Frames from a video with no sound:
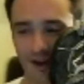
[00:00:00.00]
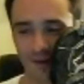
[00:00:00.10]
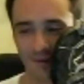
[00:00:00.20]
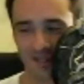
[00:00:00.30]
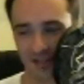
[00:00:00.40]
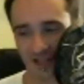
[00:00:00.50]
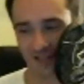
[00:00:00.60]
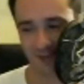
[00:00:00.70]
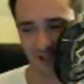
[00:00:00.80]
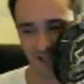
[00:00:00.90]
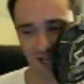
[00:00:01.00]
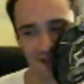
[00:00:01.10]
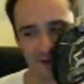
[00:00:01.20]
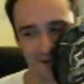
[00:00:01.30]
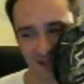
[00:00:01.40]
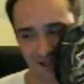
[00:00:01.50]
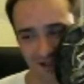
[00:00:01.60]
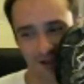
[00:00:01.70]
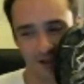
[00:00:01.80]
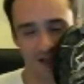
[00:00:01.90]
I mean, just because I like playing
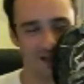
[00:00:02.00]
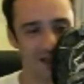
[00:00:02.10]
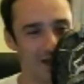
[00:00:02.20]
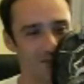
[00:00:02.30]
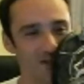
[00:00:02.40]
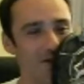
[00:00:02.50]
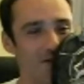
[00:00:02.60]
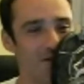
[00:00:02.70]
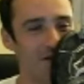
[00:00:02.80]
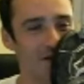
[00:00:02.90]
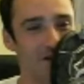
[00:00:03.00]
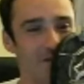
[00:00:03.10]
a lot of games and everything.